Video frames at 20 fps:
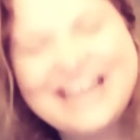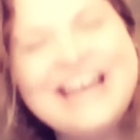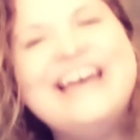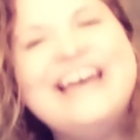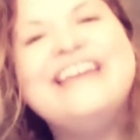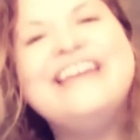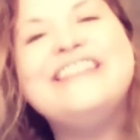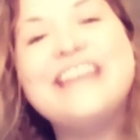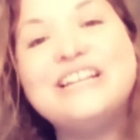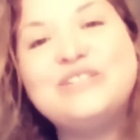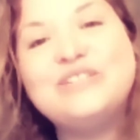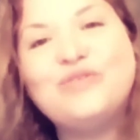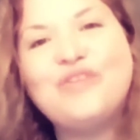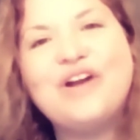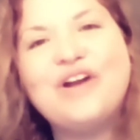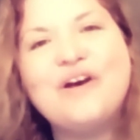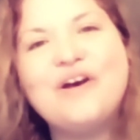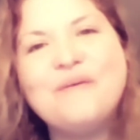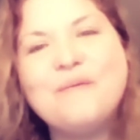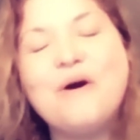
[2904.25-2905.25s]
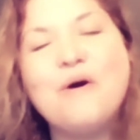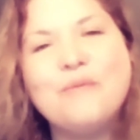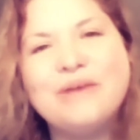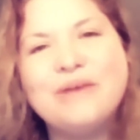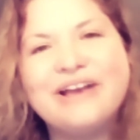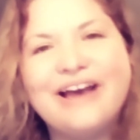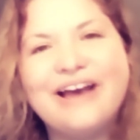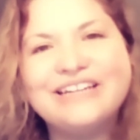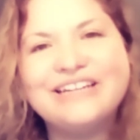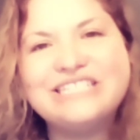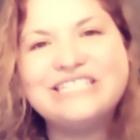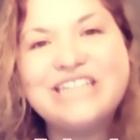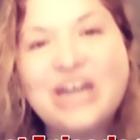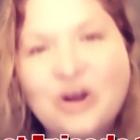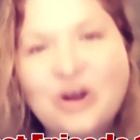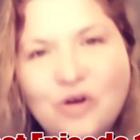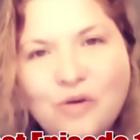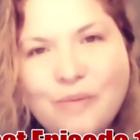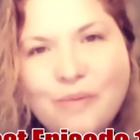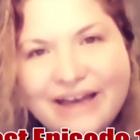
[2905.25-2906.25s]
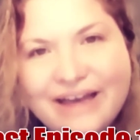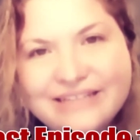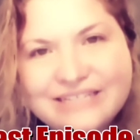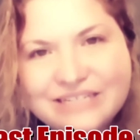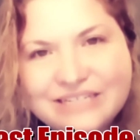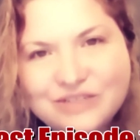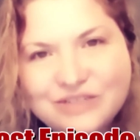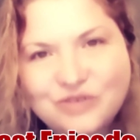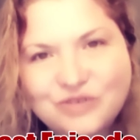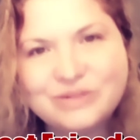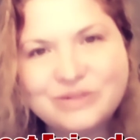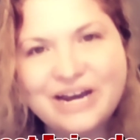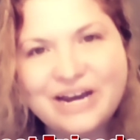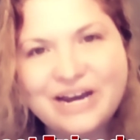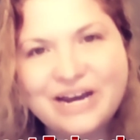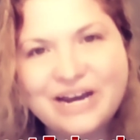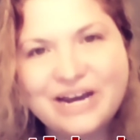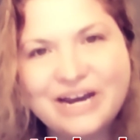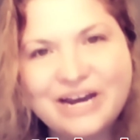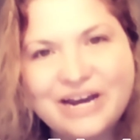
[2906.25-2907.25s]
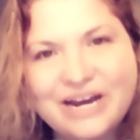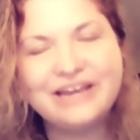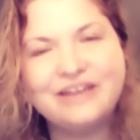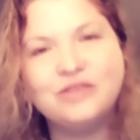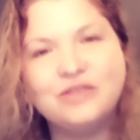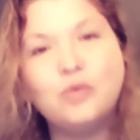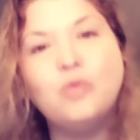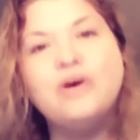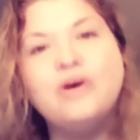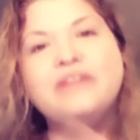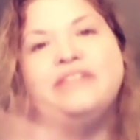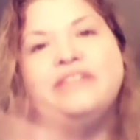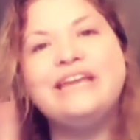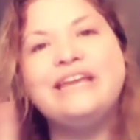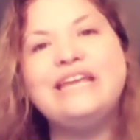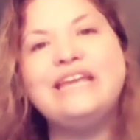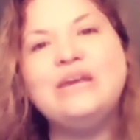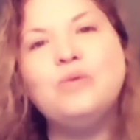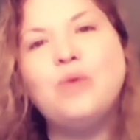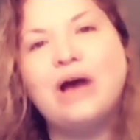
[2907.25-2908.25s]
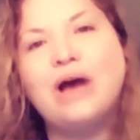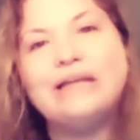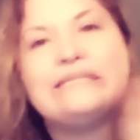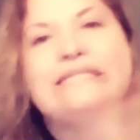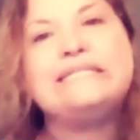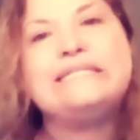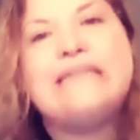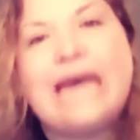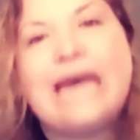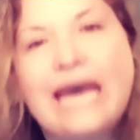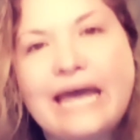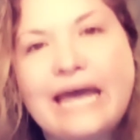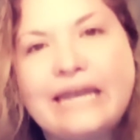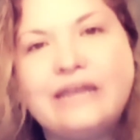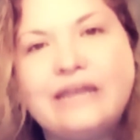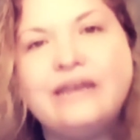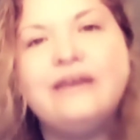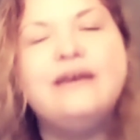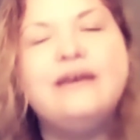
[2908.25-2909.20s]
That's from, oh my gosh, Carol Baskins from Tiger King, the one that he wants dead.